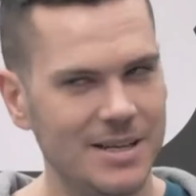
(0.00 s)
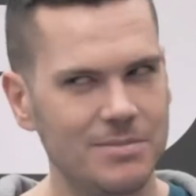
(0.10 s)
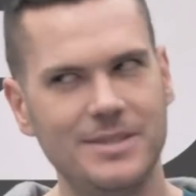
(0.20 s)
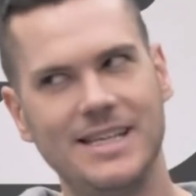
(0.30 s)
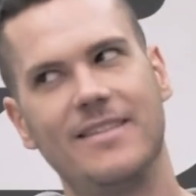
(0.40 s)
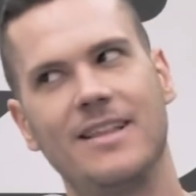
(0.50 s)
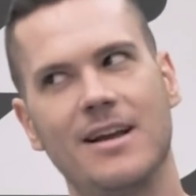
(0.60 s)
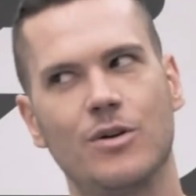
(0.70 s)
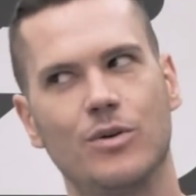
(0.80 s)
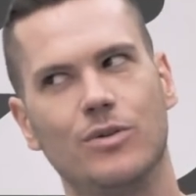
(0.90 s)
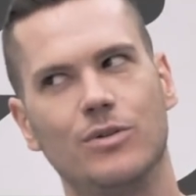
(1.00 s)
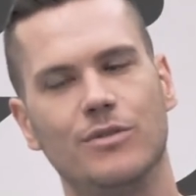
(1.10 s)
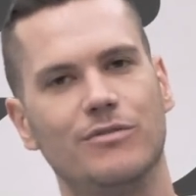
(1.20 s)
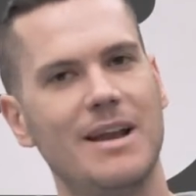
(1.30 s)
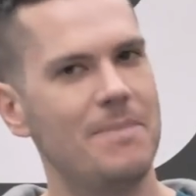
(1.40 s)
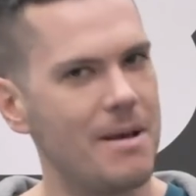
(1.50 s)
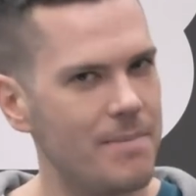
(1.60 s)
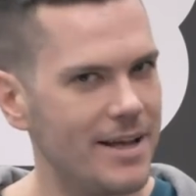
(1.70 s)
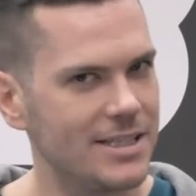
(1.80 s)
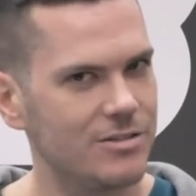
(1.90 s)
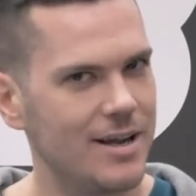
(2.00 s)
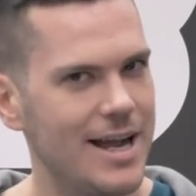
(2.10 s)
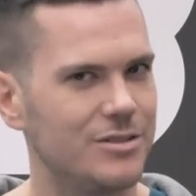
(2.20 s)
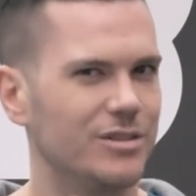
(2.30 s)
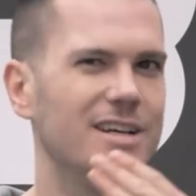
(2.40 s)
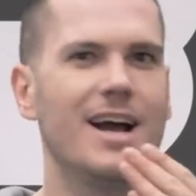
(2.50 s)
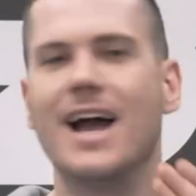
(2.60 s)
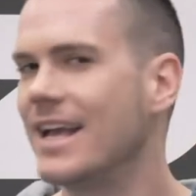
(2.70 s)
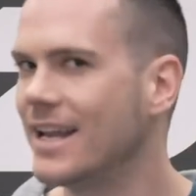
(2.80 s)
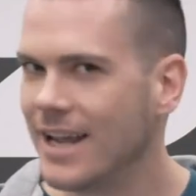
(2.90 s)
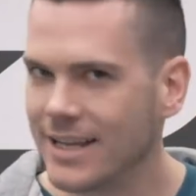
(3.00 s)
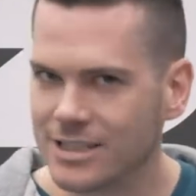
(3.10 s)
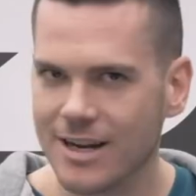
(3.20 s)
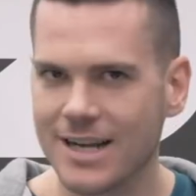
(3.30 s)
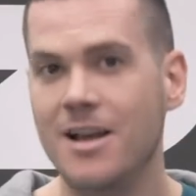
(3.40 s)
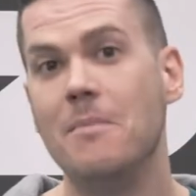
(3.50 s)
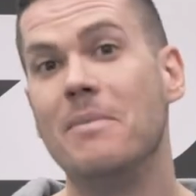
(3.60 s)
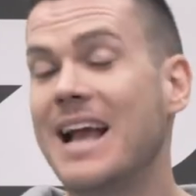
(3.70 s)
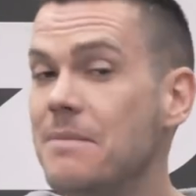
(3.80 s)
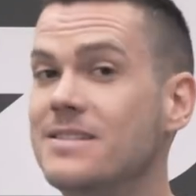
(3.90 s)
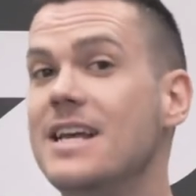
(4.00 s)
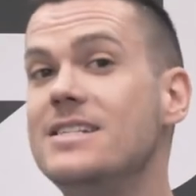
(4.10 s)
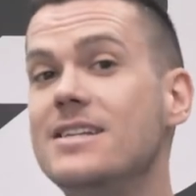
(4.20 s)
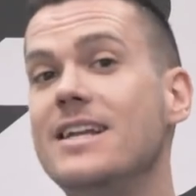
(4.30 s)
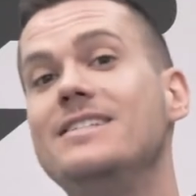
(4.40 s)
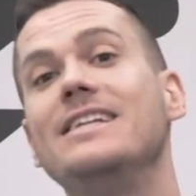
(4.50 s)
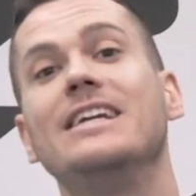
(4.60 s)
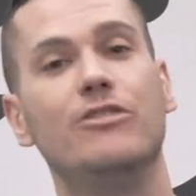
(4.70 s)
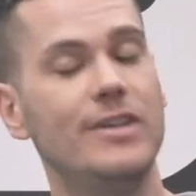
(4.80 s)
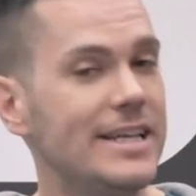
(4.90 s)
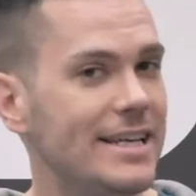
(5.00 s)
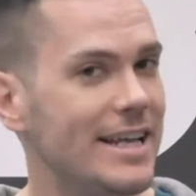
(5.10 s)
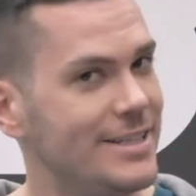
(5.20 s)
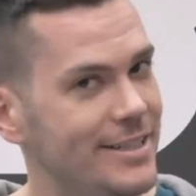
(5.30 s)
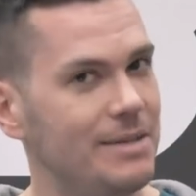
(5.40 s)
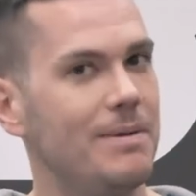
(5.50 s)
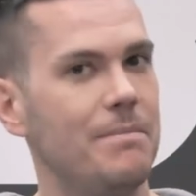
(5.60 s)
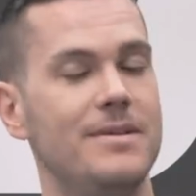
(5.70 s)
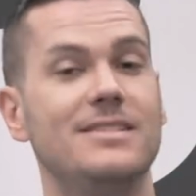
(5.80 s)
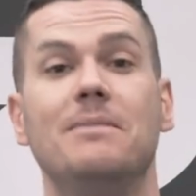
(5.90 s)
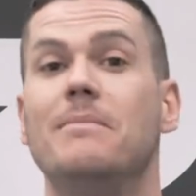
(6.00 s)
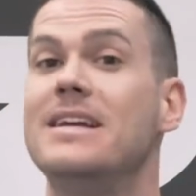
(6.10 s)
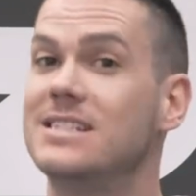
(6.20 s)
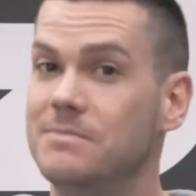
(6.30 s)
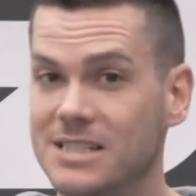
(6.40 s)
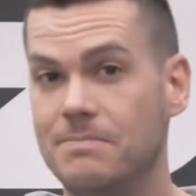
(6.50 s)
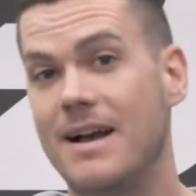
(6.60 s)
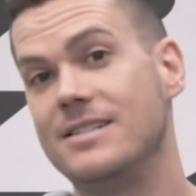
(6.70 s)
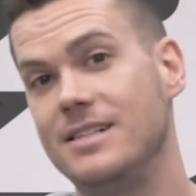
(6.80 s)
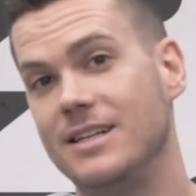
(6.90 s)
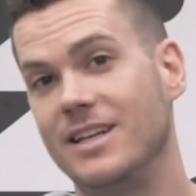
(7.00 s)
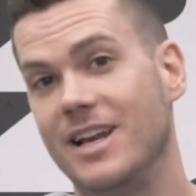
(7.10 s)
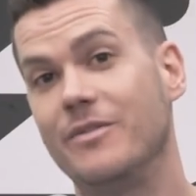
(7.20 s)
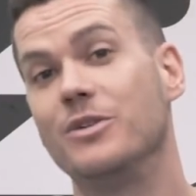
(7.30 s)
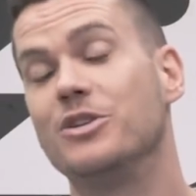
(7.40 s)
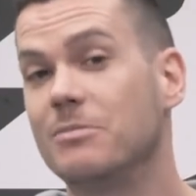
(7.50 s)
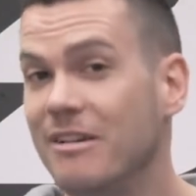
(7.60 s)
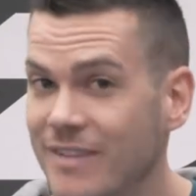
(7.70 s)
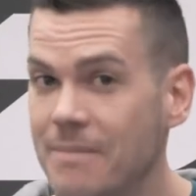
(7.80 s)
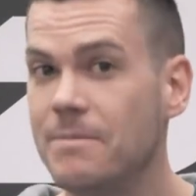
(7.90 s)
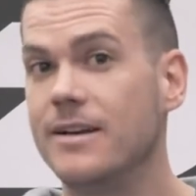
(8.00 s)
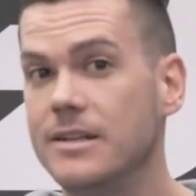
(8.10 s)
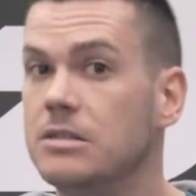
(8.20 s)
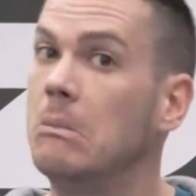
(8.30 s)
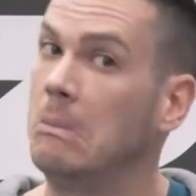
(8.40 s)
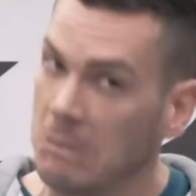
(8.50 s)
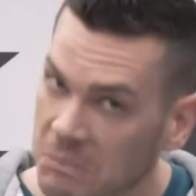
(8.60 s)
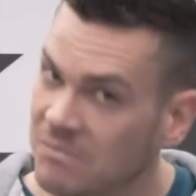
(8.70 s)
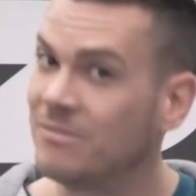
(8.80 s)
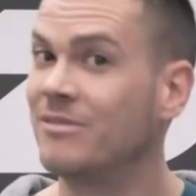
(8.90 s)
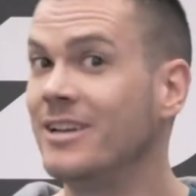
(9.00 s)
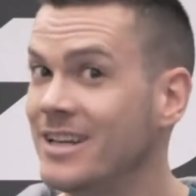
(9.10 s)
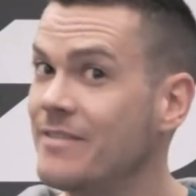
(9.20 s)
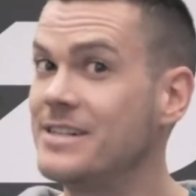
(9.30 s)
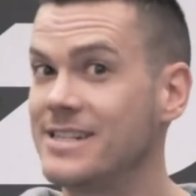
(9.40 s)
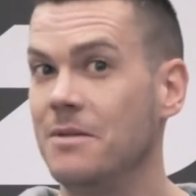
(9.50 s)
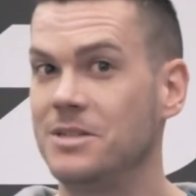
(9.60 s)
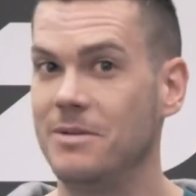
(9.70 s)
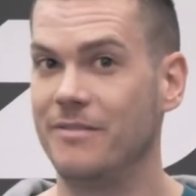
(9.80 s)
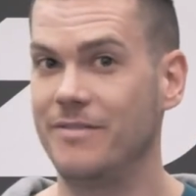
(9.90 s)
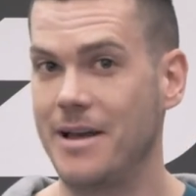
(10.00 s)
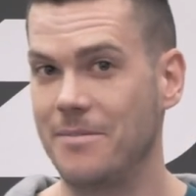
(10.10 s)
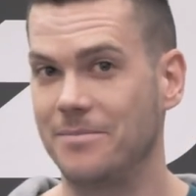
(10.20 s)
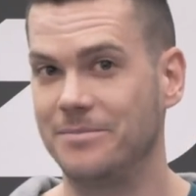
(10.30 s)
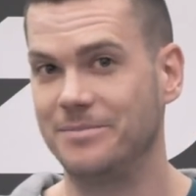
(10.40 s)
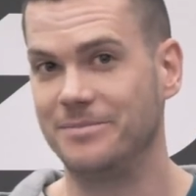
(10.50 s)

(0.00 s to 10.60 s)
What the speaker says: Sometimes you get that called red pepper extract or cayenne extract, but capsaicin is the ingredient in chili peppers that makes them spicy. And if you want to talk about fat burners, pretty good evidence that helps you burn fat.